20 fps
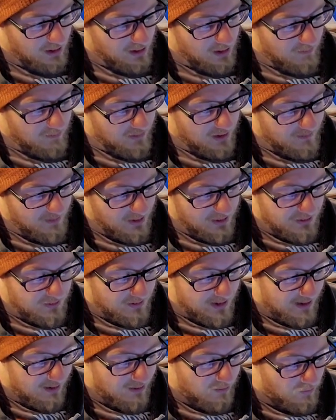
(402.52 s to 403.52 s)
But I'm also
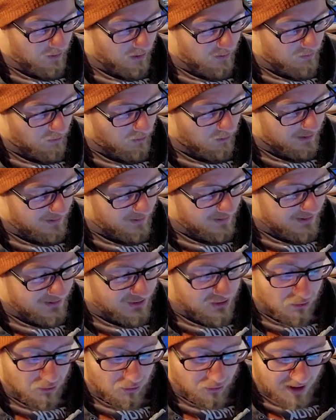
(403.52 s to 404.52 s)
adding one more.
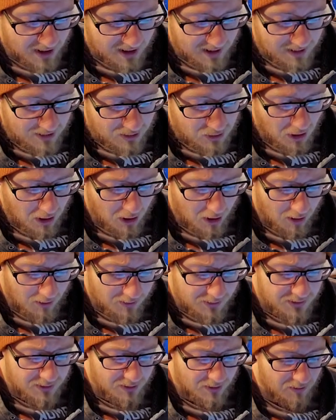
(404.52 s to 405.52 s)
This drainage
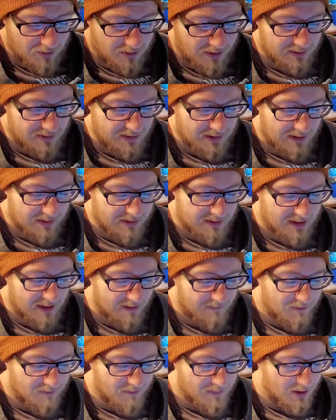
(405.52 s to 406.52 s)
also contains
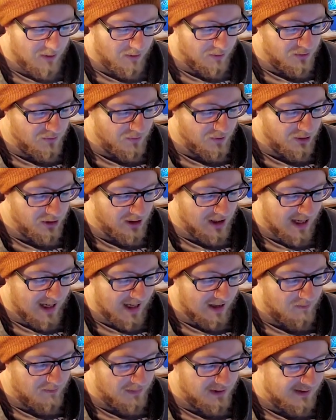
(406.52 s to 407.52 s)
heavy metals, which
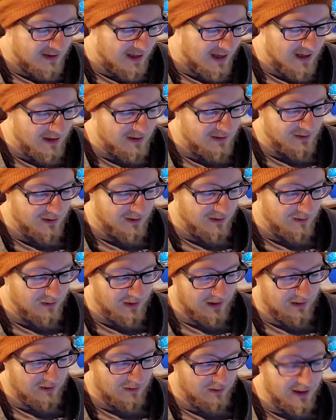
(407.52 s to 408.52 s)
can be toxic,
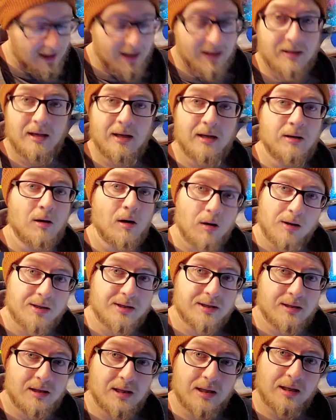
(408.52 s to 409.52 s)
like lead and
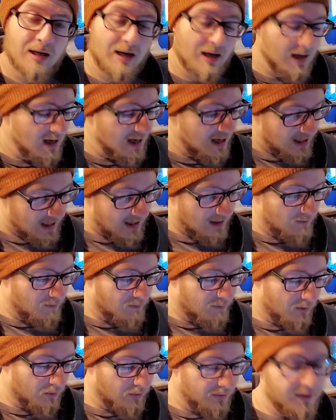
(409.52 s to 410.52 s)
arsenic,
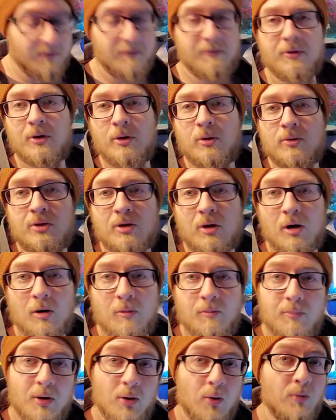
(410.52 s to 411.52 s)
and both of those are
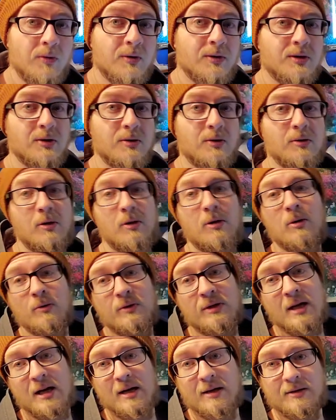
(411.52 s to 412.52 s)
potent
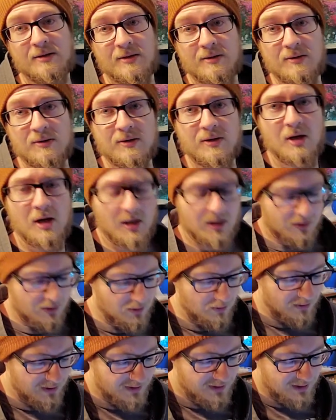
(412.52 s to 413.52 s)
neurotoxins.
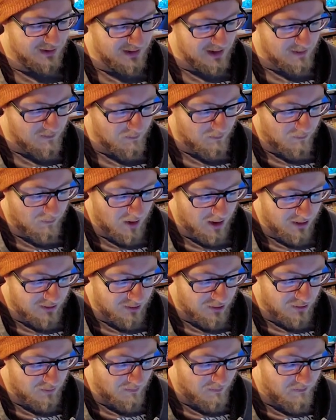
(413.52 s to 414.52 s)
So this is a
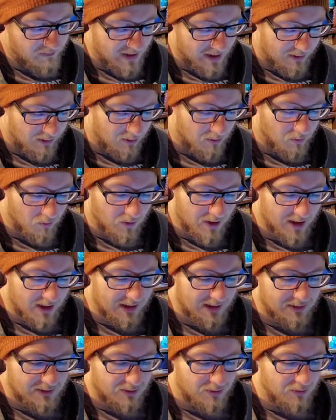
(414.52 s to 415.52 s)
much better
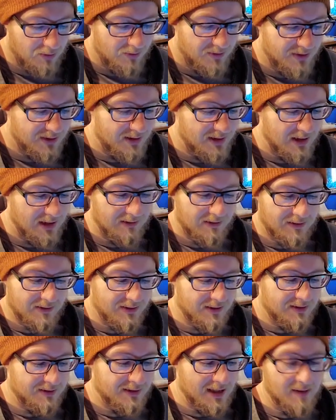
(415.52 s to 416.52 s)
way to say
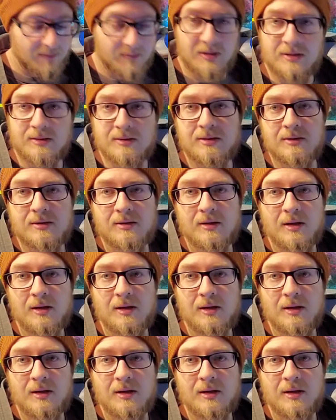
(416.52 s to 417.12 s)
this statement.